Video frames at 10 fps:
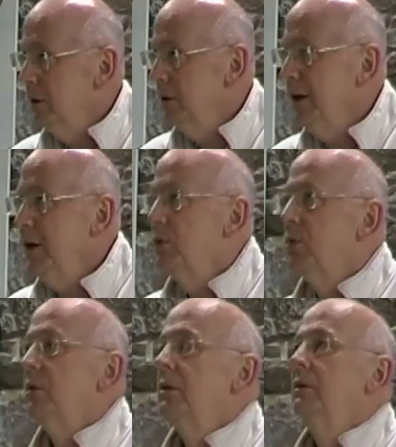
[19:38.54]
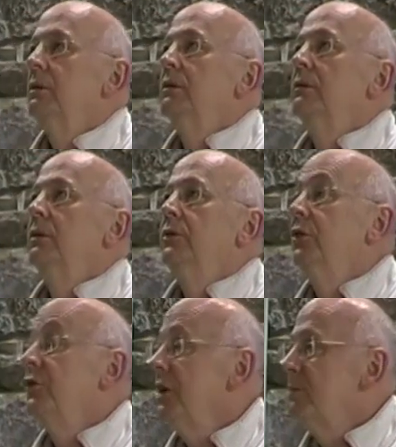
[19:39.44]
in equal
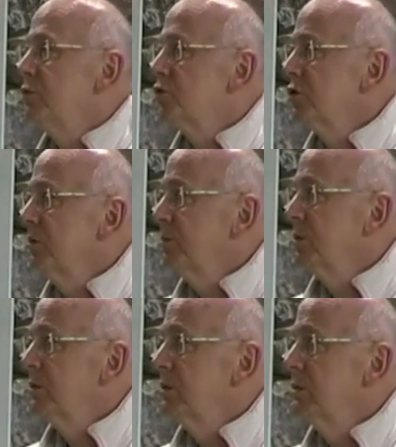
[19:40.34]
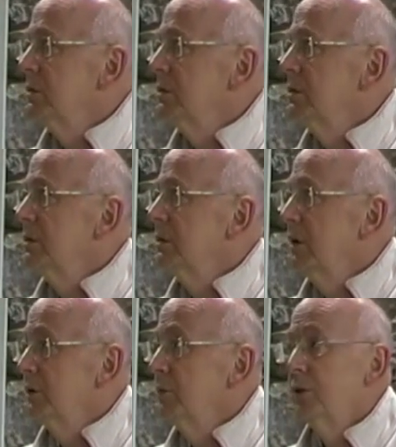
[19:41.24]
discipleship.
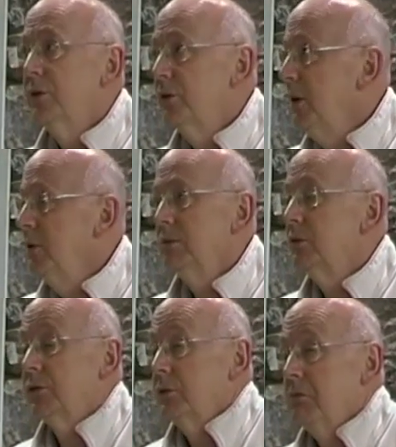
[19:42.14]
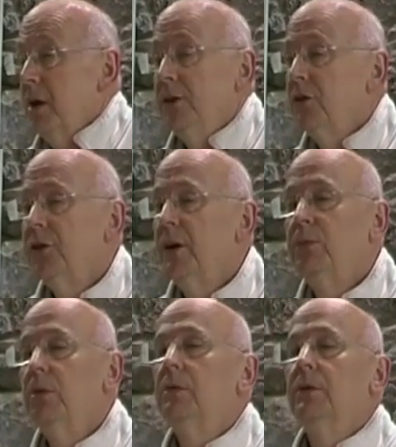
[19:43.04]
Everybody's an equal, just a
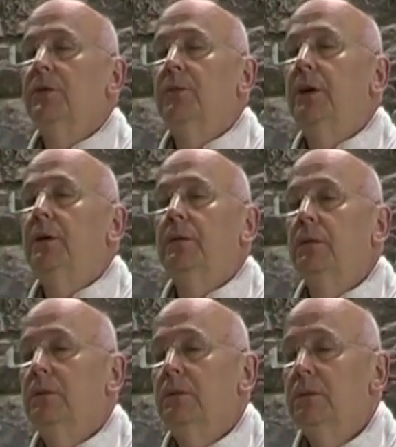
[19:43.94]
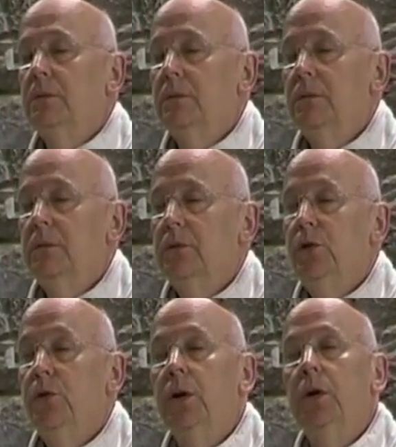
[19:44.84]
disciple. It doesn't matter
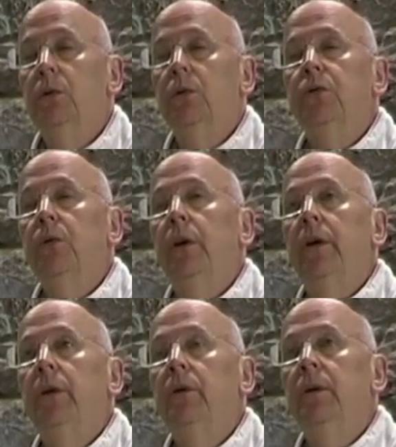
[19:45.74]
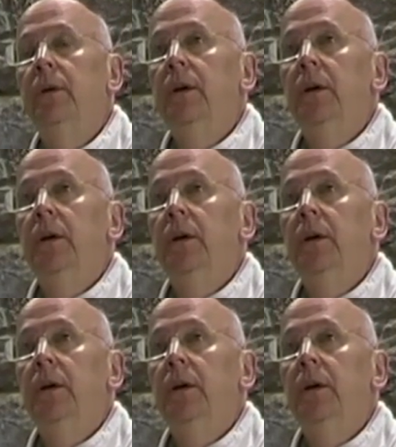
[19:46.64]
who you are, what you're wearing, or